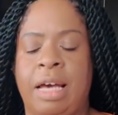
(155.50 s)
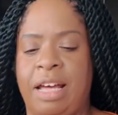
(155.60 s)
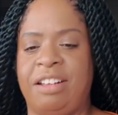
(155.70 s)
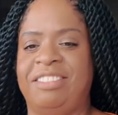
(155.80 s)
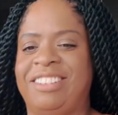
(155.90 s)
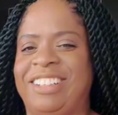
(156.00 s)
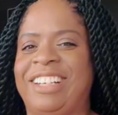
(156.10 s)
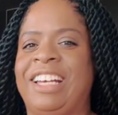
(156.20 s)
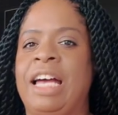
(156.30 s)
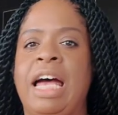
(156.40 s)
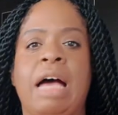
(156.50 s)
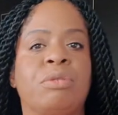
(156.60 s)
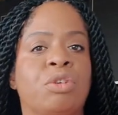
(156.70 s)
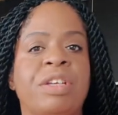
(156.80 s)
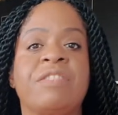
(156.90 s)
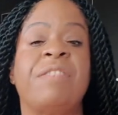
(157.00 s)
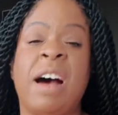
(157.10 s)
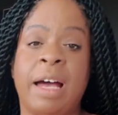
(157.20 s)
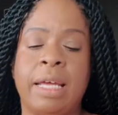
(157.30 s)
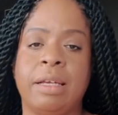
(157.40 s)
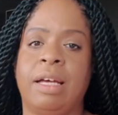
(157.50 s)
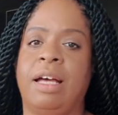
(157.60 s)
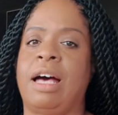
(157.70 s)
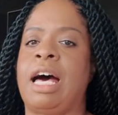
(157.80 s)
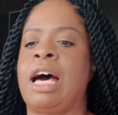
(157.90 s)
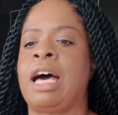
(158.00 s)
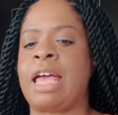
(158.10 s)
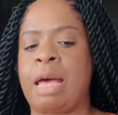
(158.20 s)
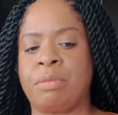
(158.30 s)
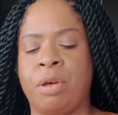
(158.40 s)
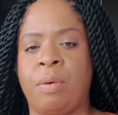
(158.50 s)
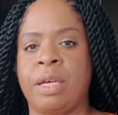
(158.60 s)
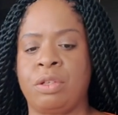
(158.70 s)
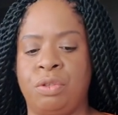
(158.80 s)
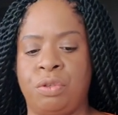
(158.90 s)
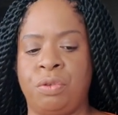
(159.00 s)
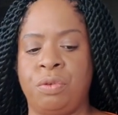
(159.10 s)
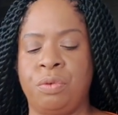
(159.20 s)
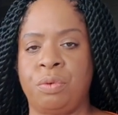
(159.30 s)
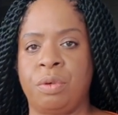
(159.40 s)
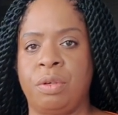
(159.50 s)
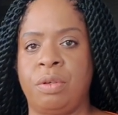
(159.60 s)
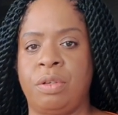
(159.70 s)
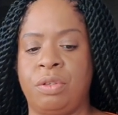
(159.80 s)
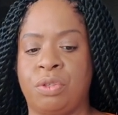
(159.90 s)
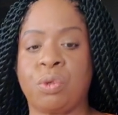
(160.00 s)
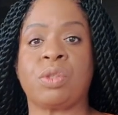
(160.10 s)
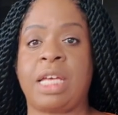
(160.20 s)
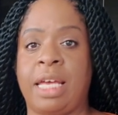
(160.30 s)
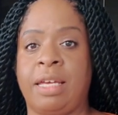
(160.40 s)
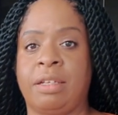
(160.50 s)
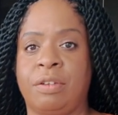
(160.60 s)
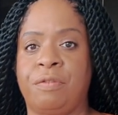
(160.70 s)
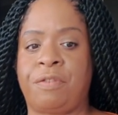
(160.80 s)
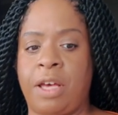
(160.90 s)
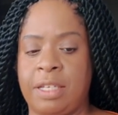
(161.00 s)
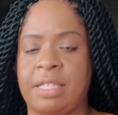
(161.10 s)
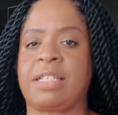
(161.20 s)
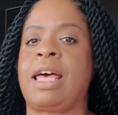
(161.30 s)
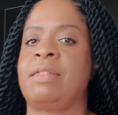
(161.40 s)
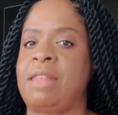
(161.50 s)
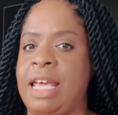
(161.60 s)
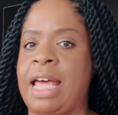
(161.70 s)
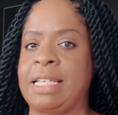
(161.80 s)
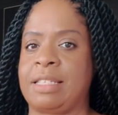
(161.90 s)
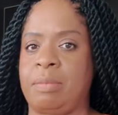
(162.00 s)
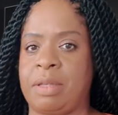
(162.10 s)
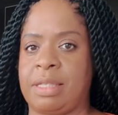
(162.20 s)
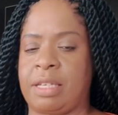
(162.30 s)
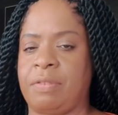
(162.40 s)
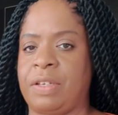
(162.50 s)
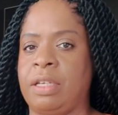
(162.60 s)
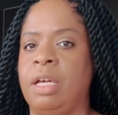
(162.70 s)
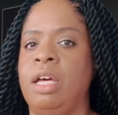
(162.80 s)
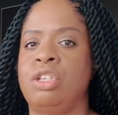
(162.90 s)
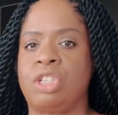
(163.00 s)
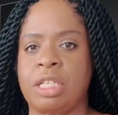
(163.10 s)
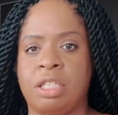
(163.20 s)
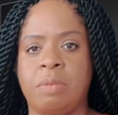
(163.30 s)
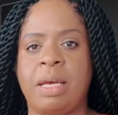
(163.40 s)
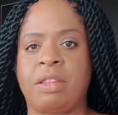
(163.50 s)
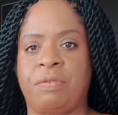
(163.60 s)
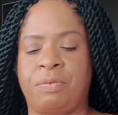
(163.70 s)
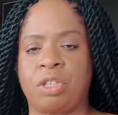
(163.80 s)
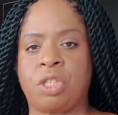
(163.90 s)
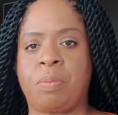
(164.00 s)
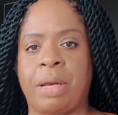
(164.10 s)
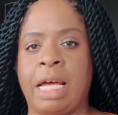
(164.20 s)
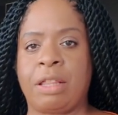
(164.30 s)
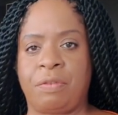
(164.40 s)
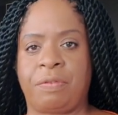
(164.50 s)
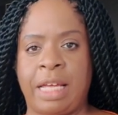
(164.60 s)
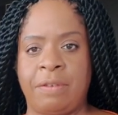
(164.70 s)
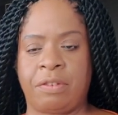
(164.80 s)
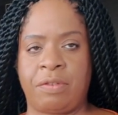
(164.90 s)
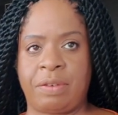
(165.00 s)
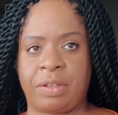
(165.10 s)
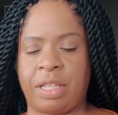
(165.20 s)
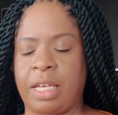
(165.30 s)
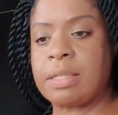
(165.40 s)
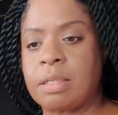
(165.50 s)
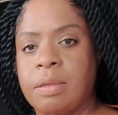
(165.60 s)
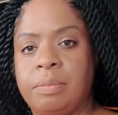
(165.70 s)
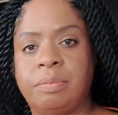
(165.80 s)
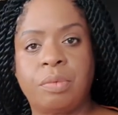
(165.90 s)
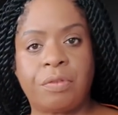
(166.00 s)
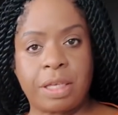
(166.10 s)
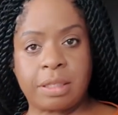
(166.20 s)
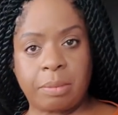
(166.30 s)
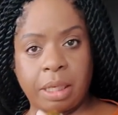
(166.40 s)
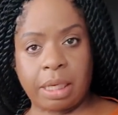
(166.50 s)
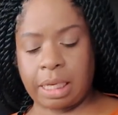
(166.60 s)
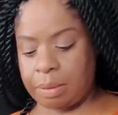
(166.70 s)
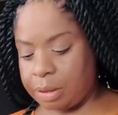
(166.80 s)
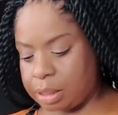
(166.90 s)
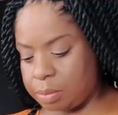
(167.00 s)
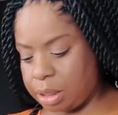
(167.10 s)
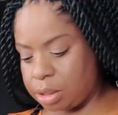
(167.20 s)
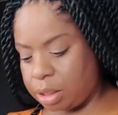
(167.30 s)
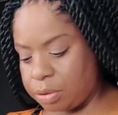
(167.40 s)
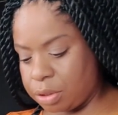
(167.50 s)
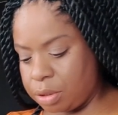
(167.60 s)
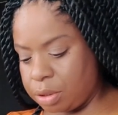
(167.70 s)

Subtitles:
I'm sure it's fine. I am going to saute first and then add some of the stuff in, just to bring out the flavour of everything. First, I'm going to cut up the tomatoes.